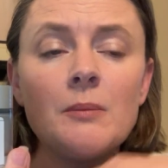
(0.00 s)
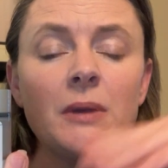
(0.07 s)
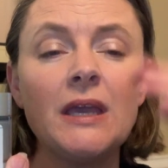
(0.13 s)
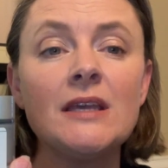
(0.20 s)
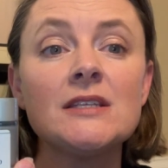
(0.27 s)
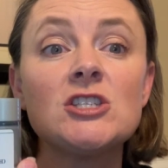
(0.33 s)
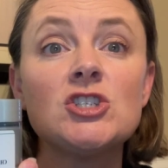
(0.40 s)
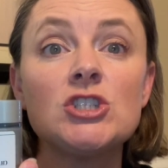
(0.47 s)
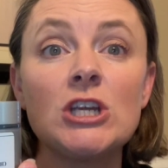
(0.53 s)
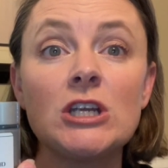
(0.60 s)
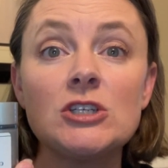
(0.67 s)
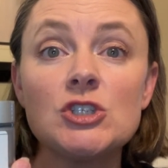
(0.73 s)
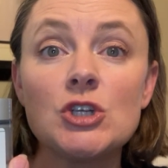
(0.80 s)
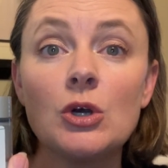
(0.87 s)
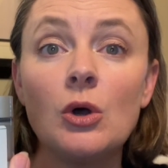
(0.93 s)
is
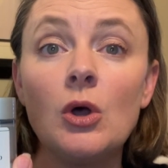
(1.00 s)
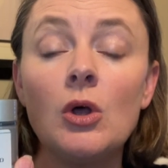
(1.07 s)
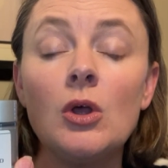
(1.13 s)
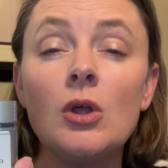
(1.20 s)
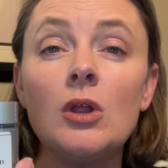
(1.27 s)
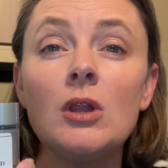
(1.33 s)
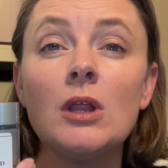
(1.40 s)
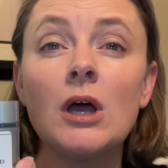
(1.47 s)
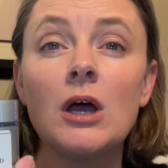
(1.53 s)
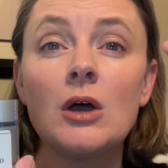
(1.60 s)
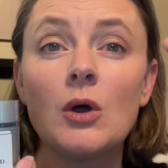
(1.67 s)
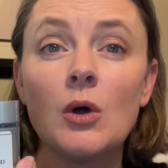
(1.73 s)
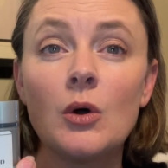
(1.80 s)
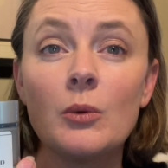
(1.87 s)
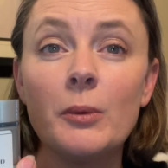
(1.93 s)
gentle
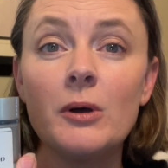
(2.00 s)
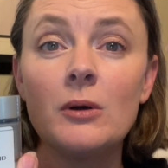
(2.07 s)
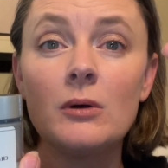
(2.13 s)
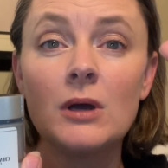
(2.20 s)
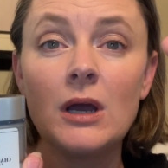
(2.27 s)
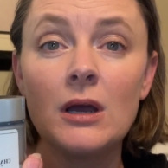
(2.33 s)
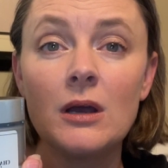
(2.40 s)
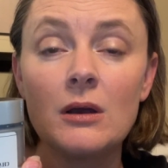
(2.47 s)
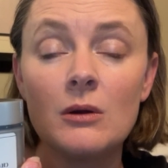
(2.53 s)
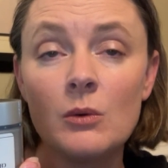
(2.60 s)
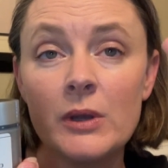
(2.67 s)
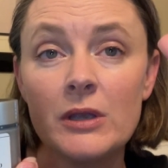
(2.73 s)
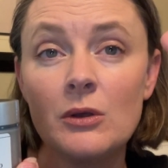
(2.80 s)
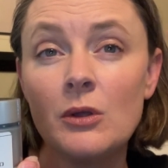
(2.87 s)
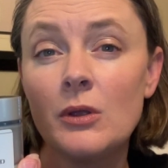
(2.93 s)
jojoba
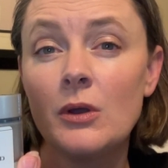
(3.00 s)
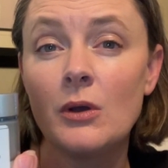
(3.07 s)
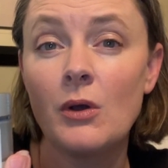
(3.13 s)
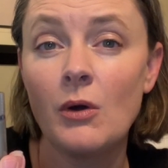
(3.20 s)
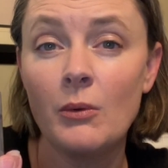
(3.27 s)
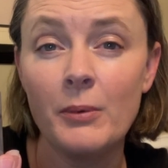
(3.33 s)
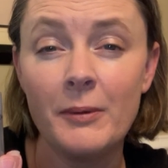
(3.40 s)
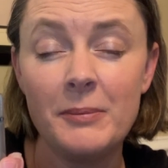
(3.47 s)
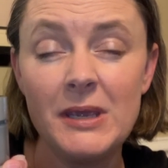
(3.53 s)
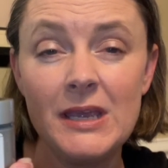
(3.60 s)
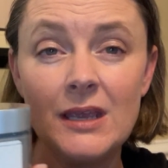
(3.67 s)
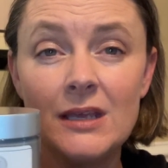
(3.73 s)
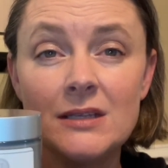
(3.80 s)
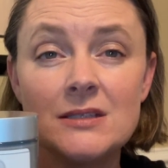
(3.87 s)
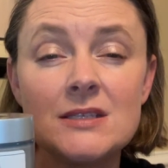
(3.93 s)
oil, jojoba
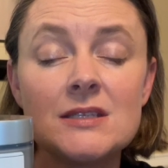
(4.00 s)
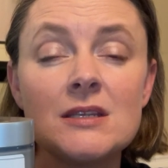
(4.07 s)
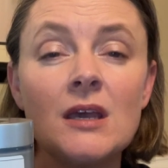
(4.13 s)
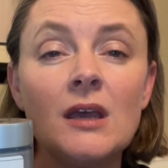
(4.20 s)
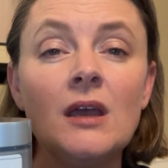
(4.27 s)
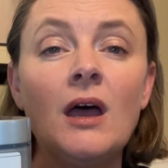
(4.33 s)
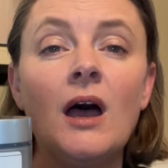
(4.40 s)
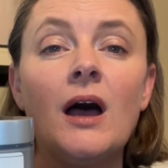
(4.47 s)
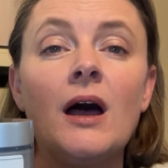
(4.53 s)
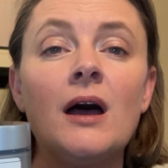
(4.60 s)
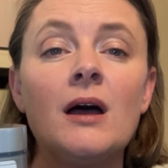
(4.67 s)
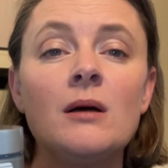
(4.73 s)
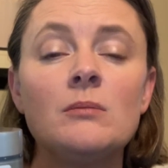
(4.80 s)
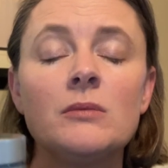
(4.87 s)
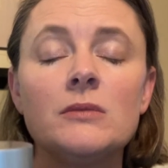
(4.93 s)
beads.
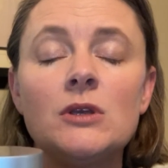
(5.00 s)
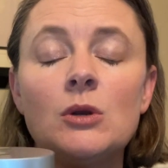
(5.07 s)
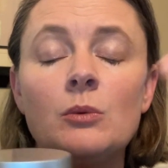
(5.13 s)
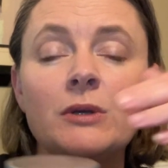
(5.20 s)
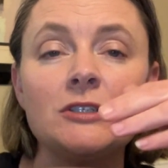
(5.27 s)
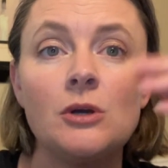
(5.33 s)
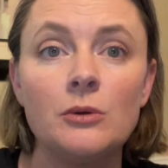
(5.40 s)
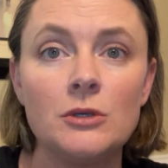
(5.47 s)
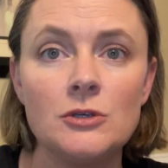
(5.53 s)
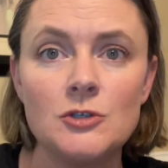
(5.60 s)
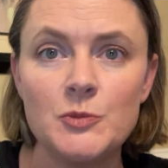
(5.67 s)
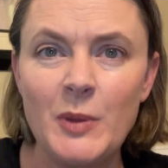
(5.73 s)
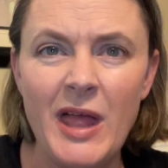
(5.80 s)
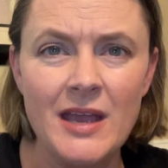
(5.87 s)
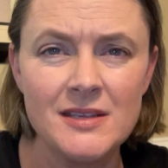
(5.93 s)
We don't use
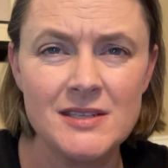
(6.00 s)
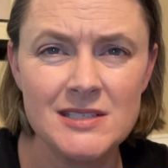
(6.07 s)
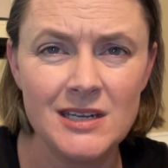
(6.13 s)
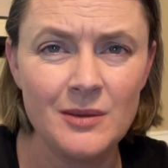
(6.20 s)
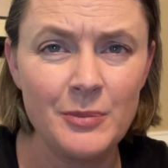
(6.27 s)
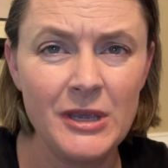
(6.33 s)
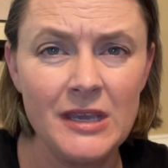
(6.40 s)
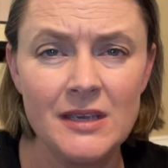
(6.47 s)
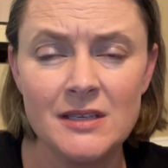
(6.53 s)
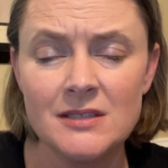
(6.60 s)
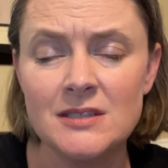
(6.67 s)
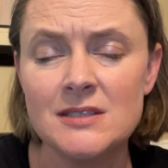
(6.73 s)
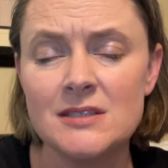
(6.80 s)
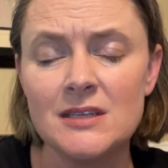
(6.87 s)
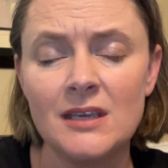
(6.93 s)
plastic
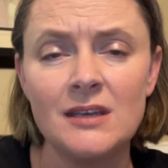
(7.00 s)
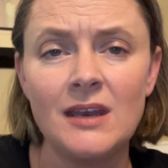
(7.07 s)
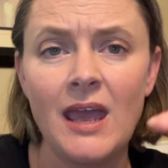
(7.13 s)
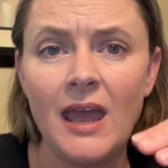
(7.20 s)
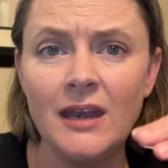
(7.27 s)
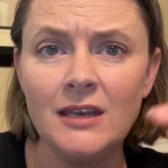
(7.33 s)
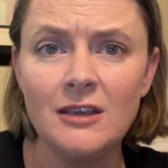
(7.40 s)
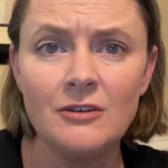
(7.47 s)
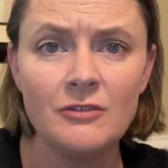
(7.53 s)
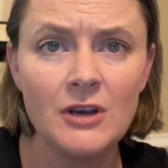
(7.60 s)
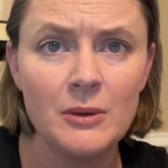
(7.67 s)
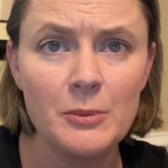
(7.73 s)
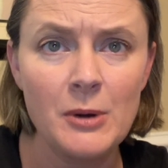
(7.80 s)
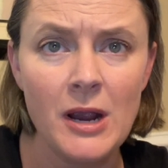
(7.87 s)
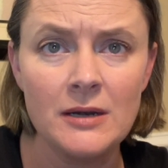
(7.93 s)
beads in any of
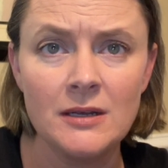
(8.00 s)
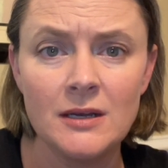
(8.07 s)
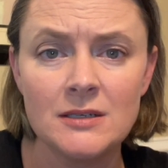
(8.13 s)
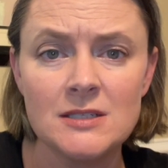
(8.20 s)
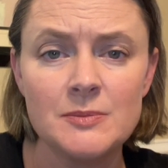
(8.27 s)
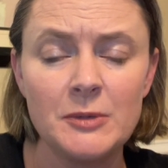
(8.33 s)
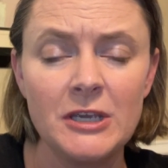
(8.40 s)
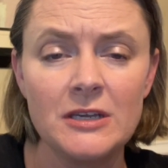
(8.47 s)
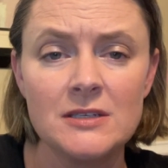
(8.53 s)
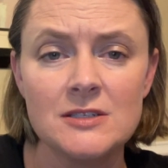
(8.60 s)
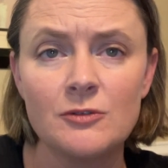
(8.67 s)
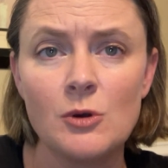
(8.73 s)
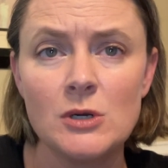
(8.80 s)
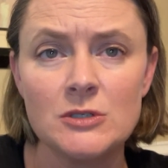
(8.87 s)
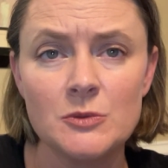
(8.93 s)
our products because,
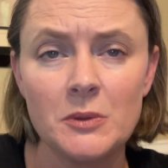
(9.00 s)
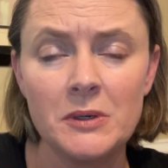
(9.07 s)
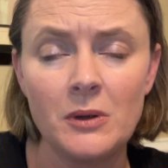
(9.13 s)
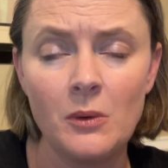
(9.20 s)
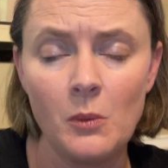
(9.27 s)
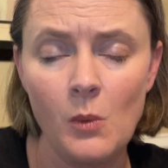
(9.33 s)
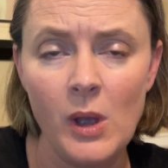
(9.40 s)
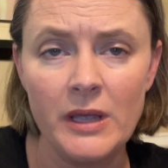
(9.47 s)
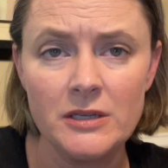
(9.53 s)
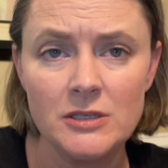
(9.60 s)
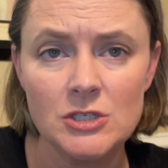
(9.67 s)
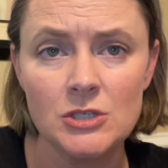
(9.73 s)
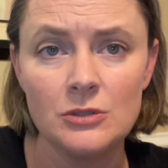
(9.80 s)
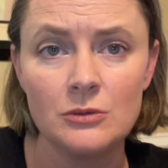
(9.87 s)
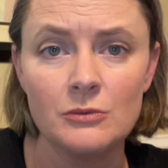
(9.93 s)
of course, we don't want
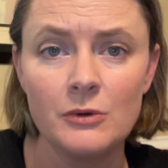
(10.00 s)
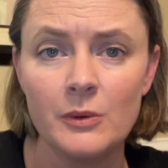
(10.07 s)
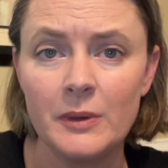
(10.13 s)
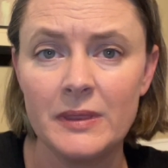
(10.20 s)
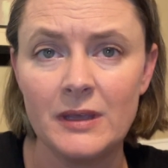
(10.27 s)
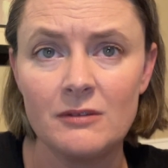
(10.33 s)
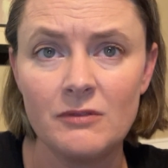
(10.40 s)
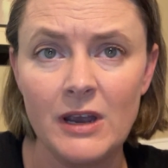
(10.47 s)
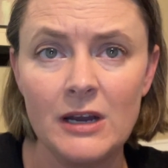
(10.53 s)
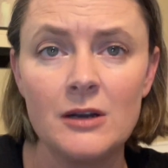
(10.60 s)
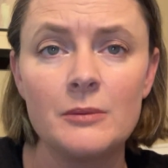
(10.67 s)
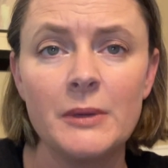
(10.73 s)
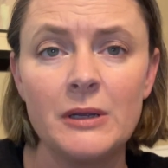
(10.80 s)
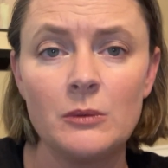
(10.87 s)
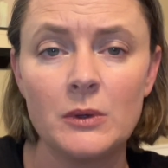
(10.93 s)
to ruin the
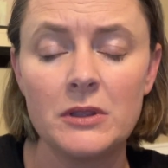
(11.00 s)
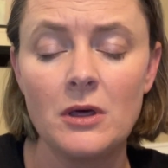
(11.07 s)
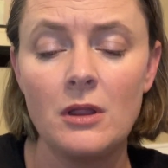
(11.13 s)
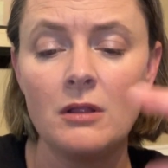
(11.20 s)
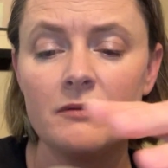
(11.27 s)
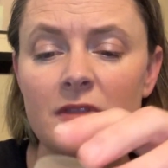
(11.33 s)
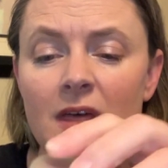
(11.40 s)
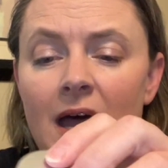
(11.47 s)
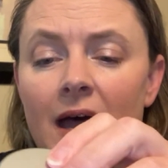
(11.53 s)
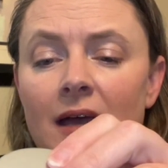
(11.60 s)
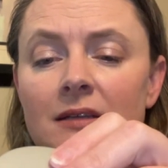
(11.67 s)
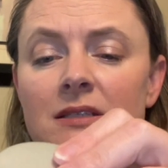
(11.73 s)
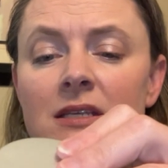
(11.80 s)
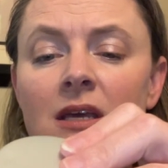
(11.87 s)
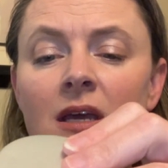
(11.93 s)
environment with all of that.